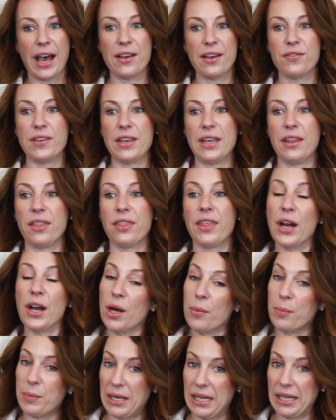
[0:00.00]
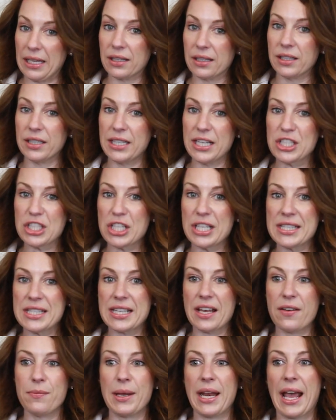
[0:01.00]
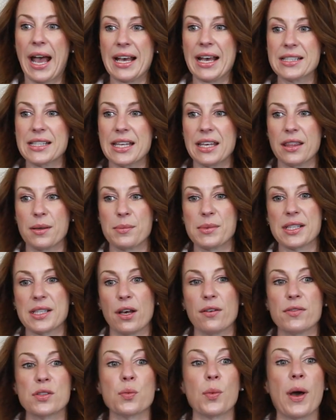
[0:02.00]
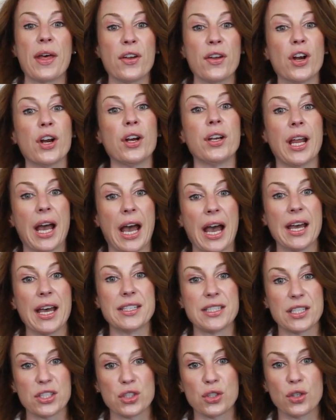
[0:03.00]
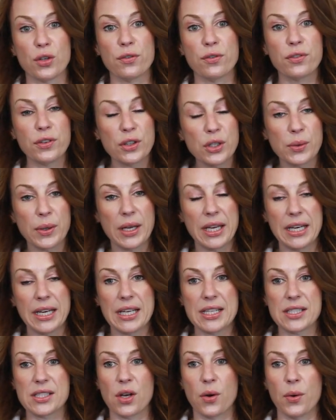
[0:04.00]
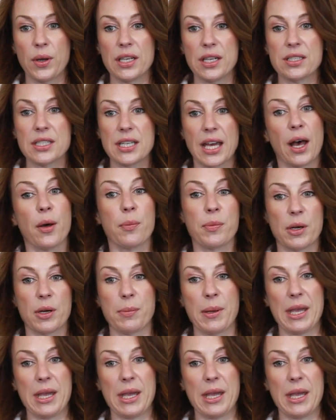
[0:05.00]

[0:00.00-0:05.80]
IV therapy, clinicians have been asking themselves whether or not additional fluid is going to help their